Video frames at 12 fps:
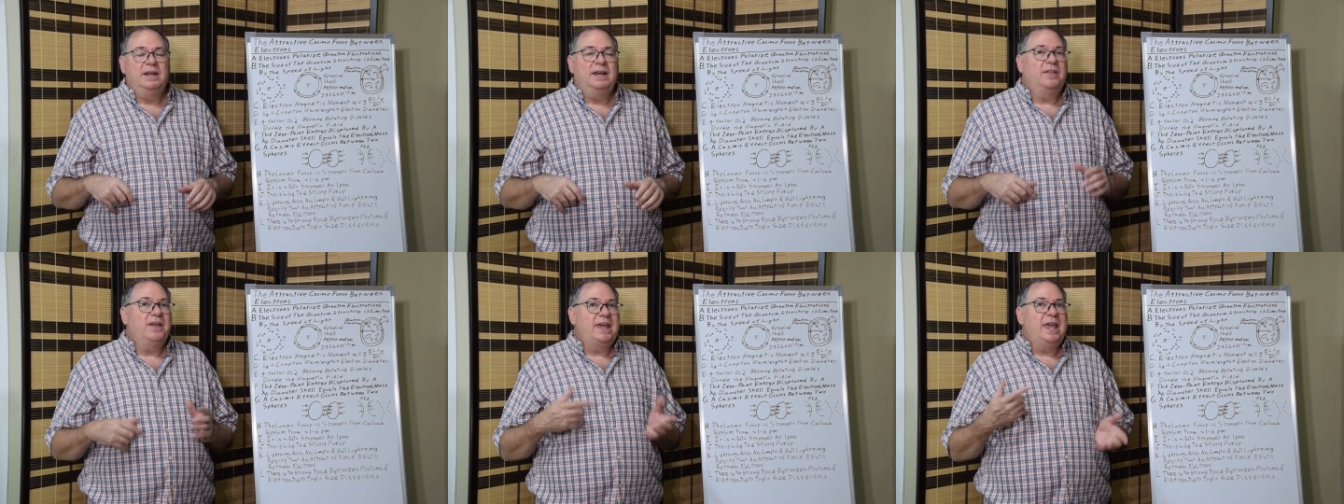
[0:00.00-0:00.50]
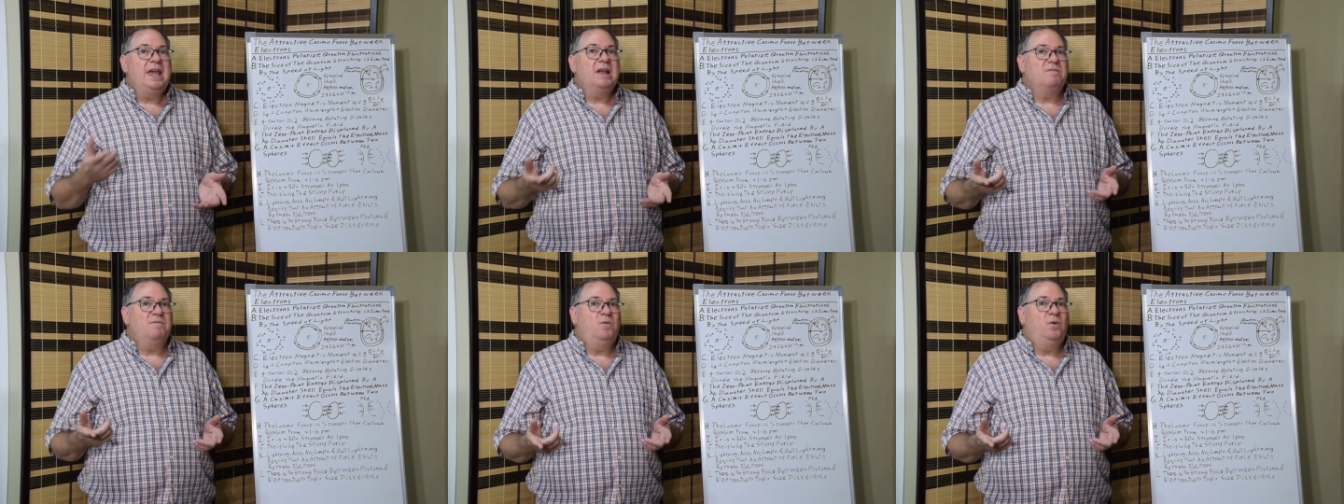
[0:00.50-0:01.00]
Now they
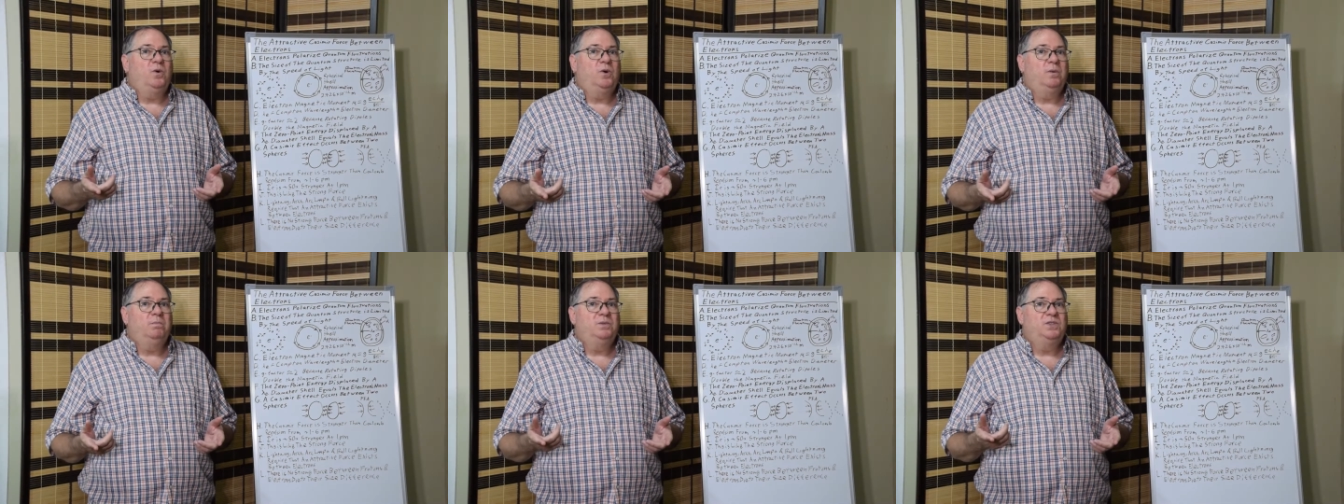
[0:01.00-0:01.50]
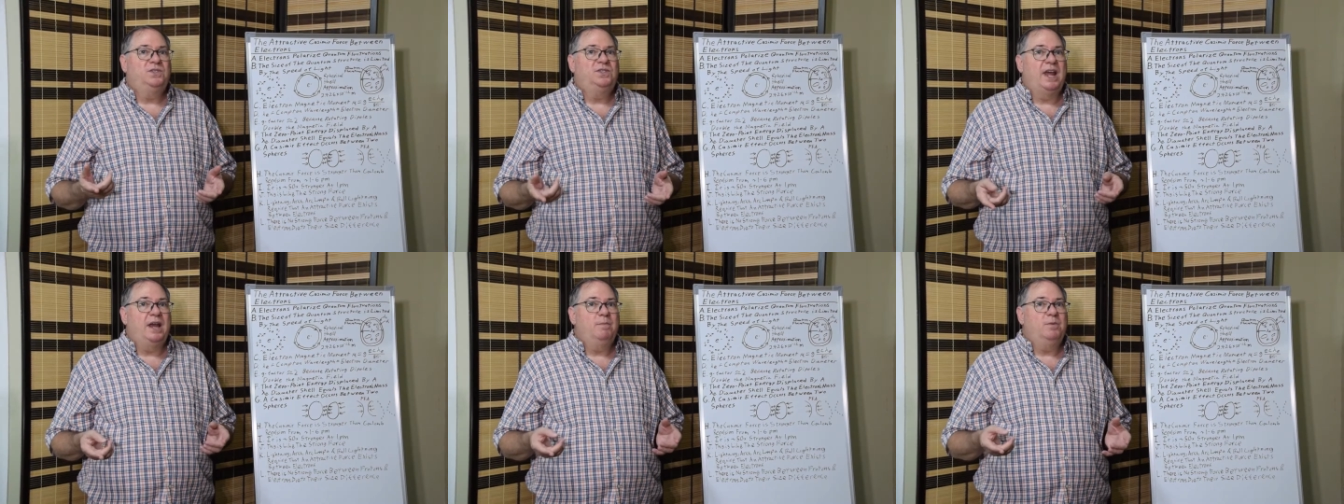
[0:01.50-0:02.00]
can't form
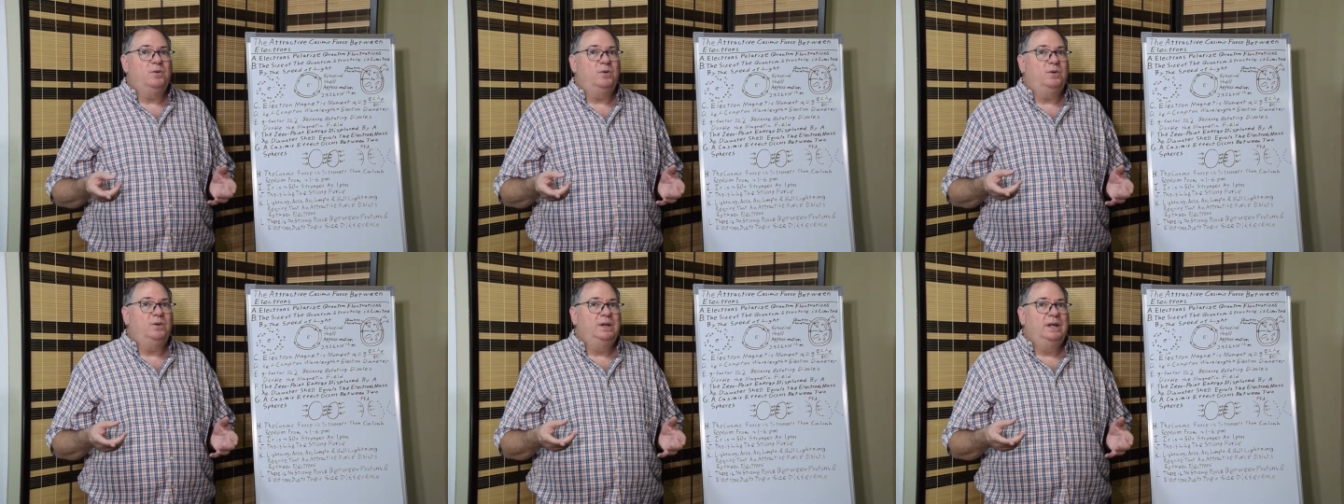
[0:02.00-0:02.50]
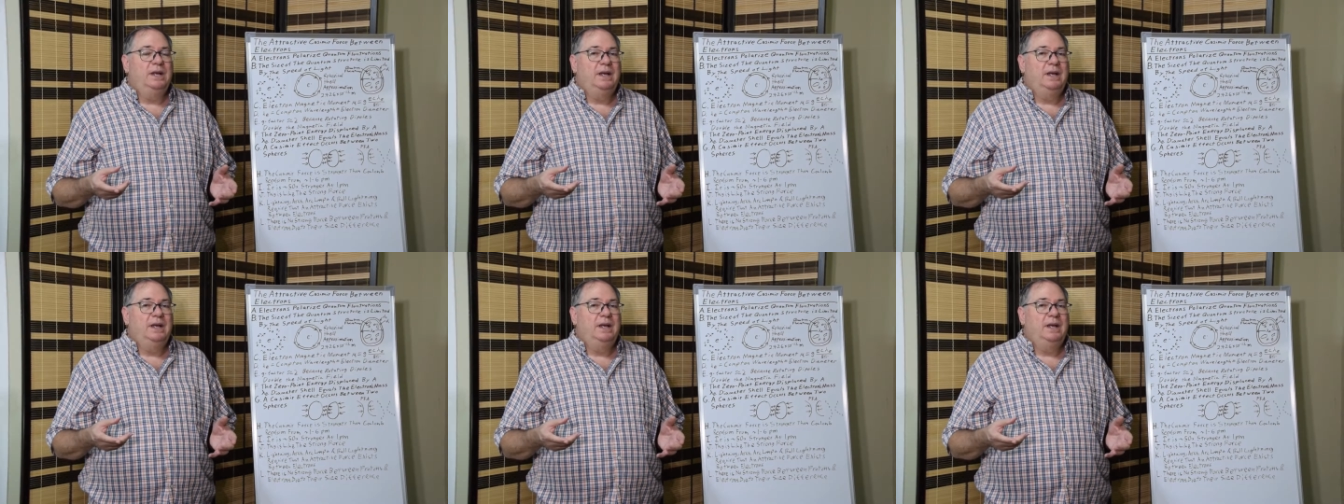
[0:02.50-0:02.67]
stable